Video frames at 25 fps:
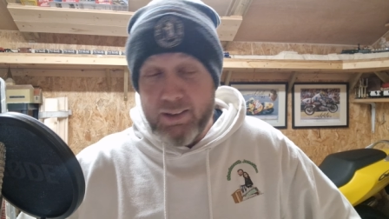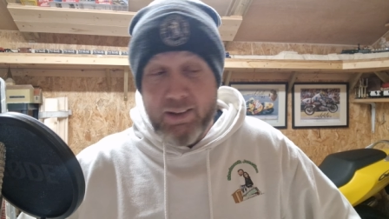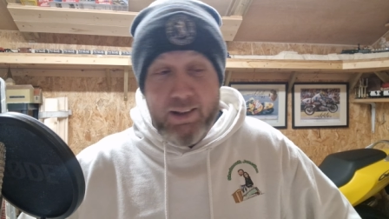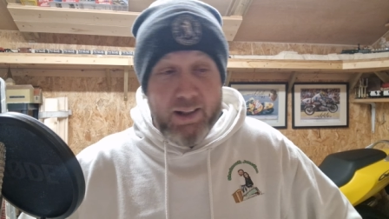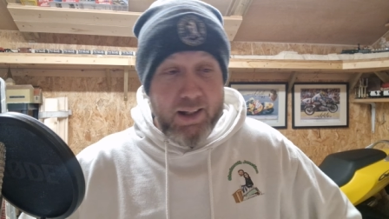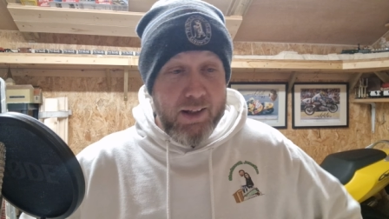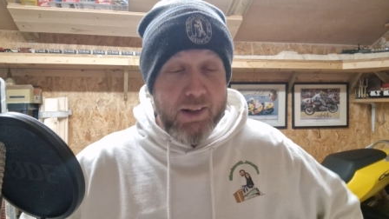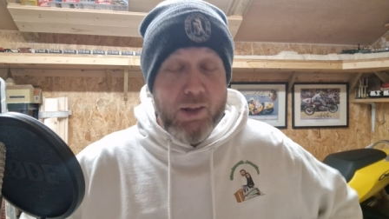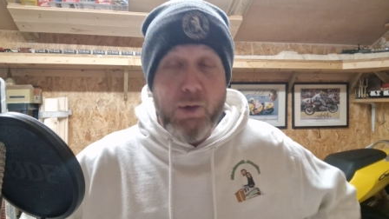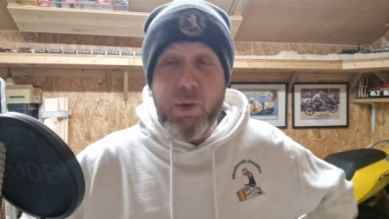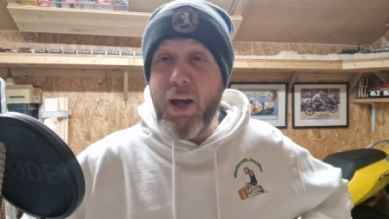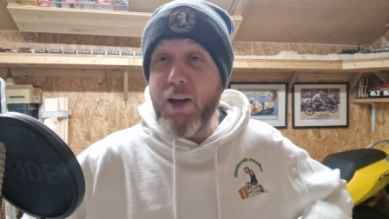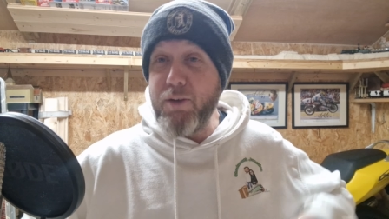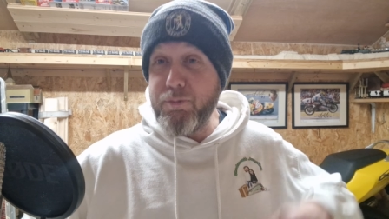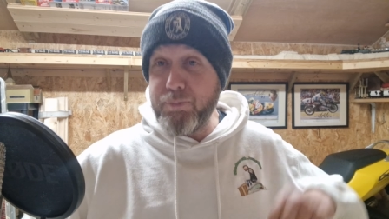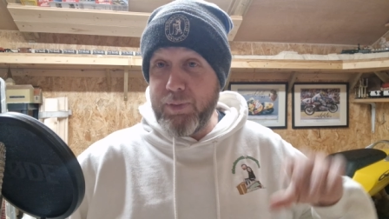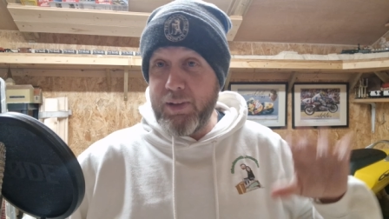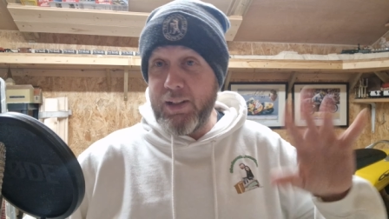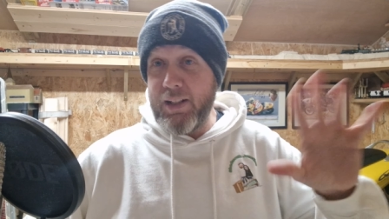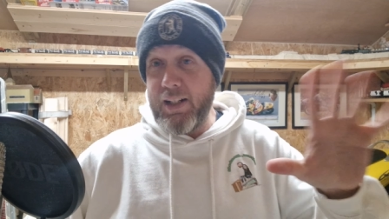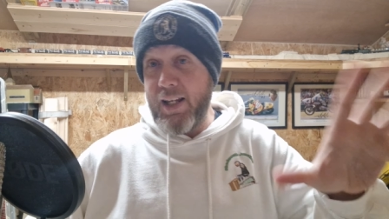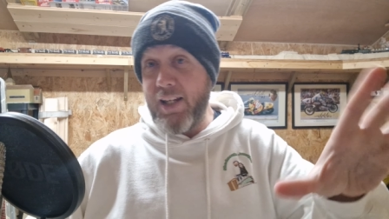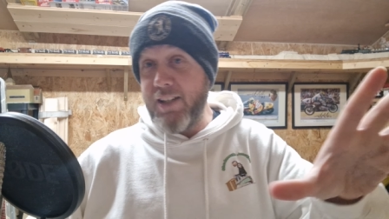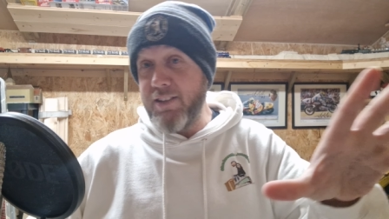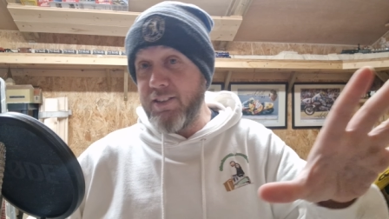Uh, no, I haven't
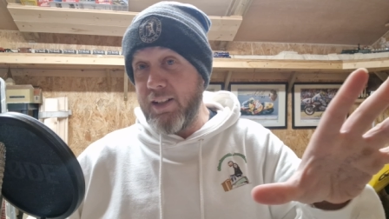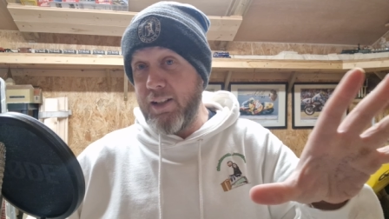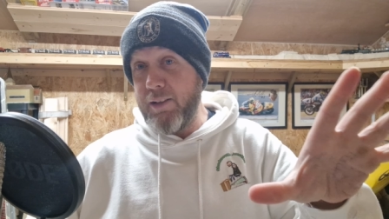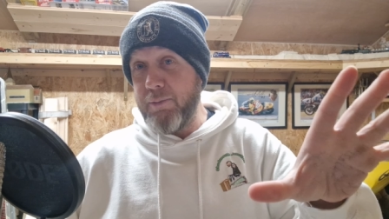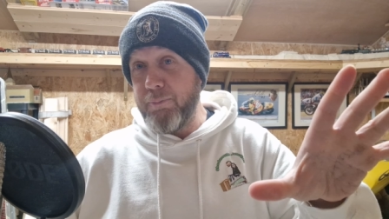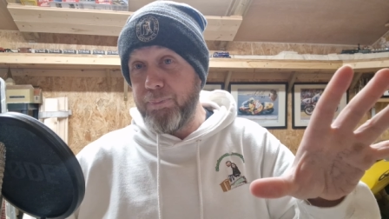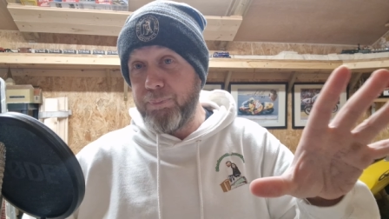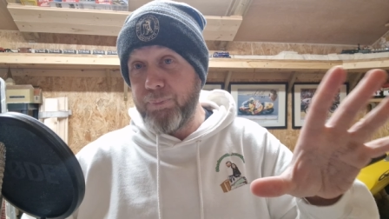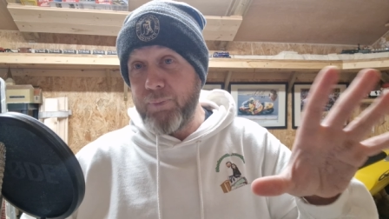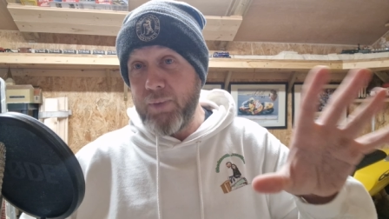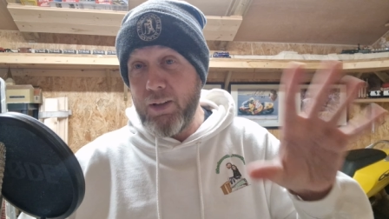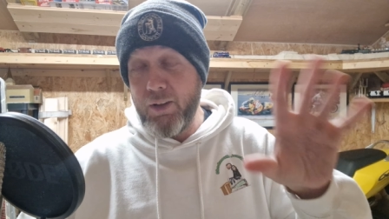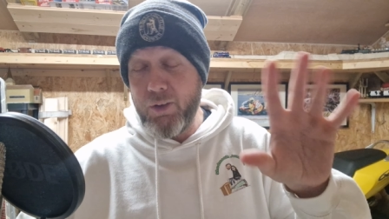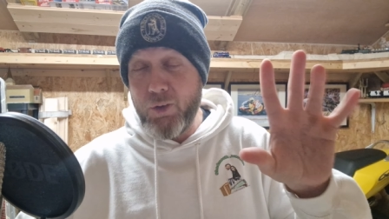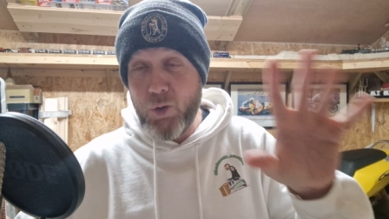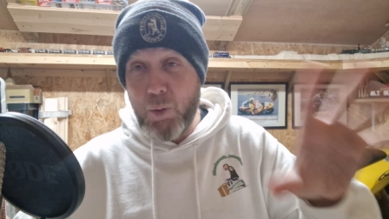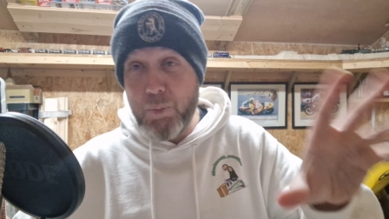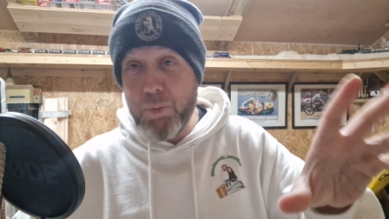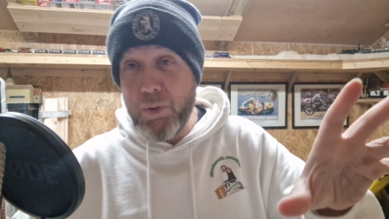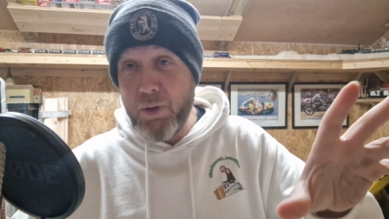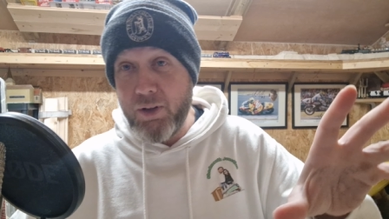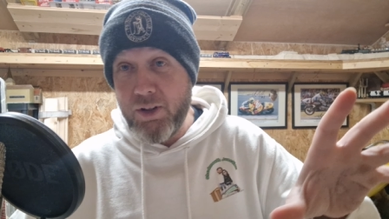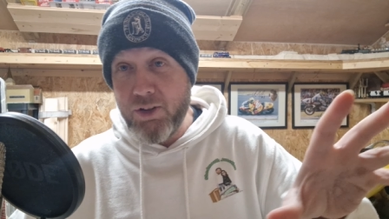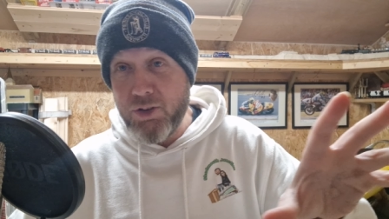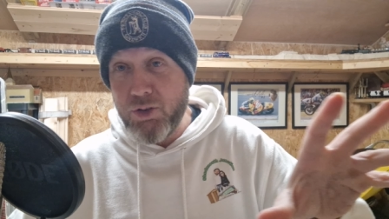been lazy. I've got to
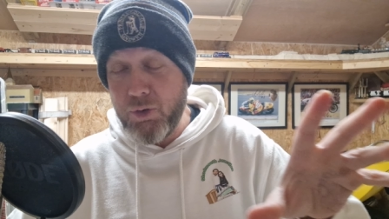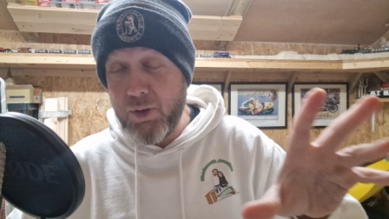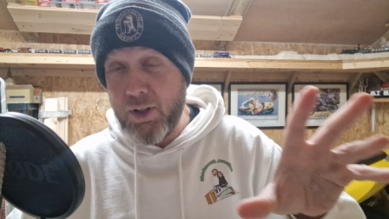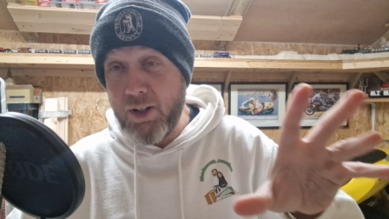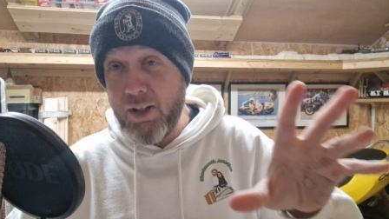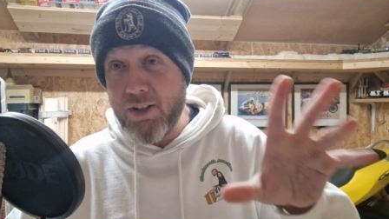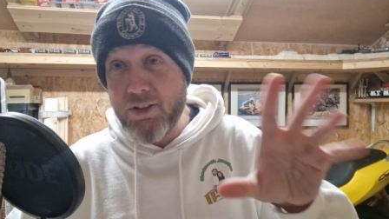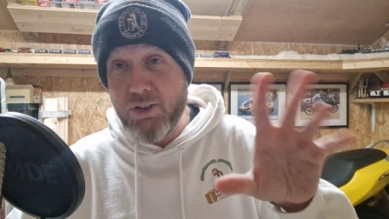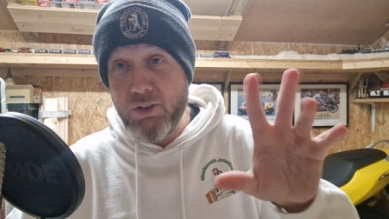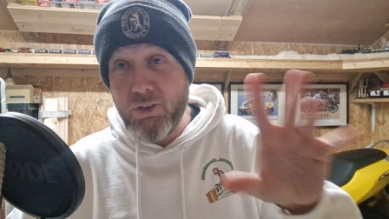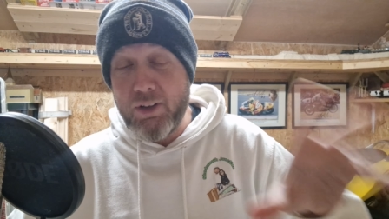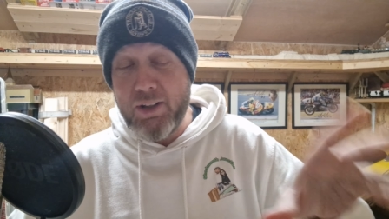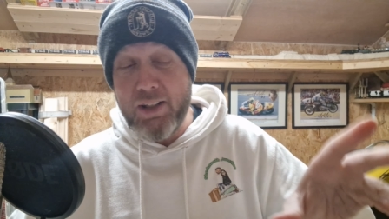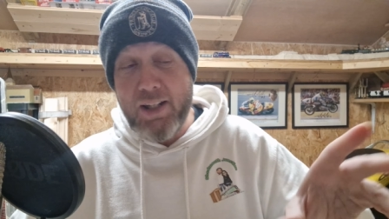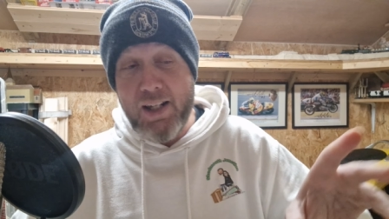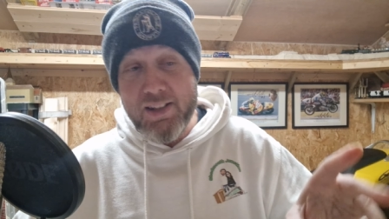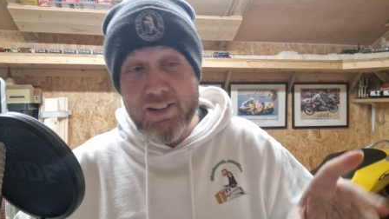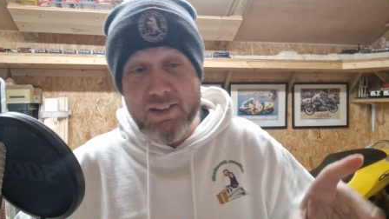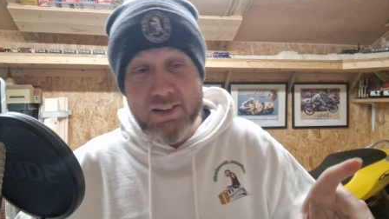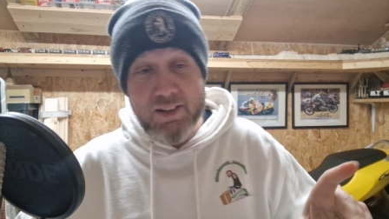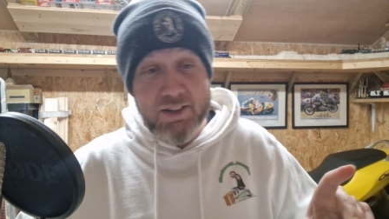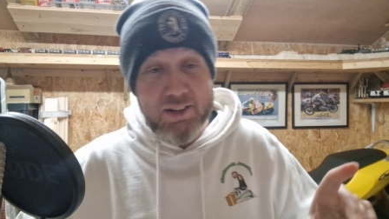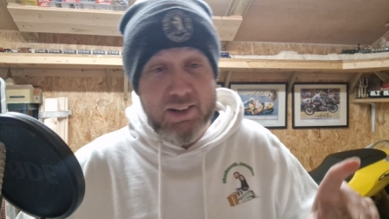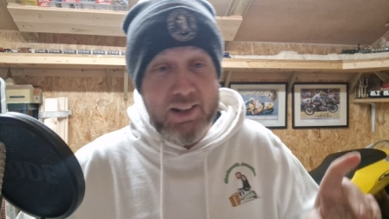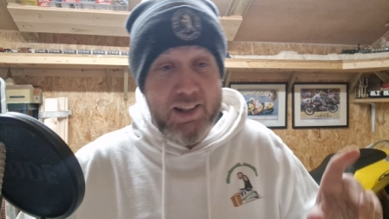be honest with you, it's not
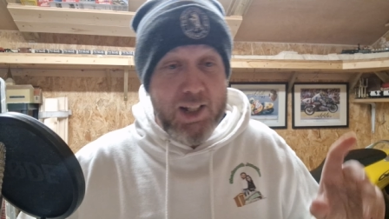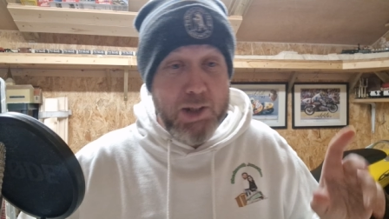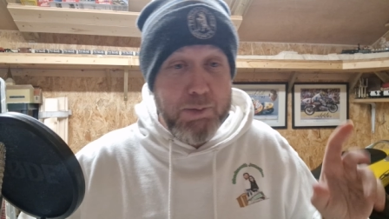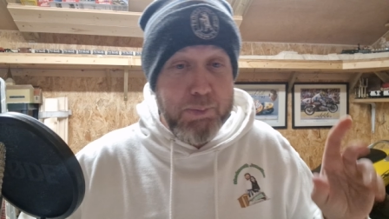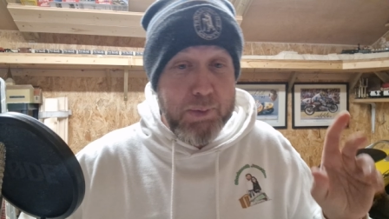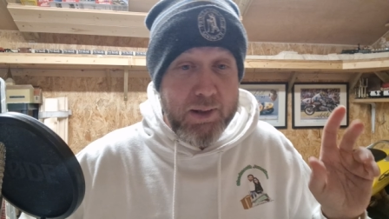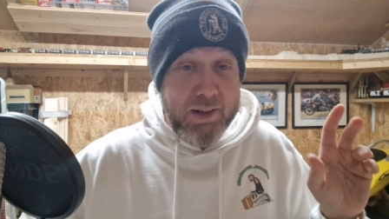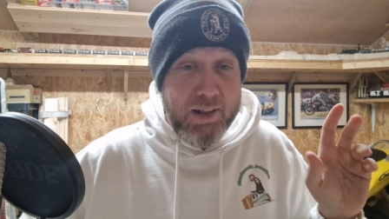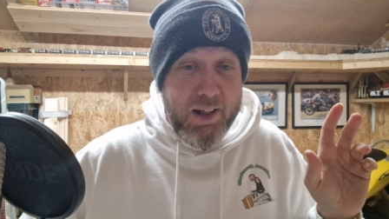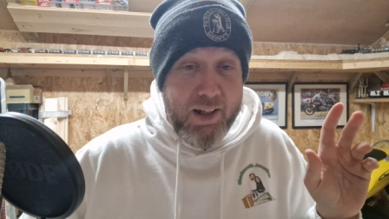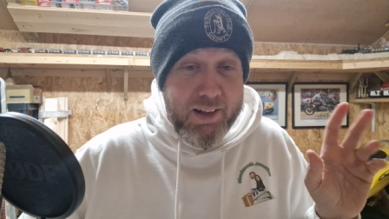laziness, it's been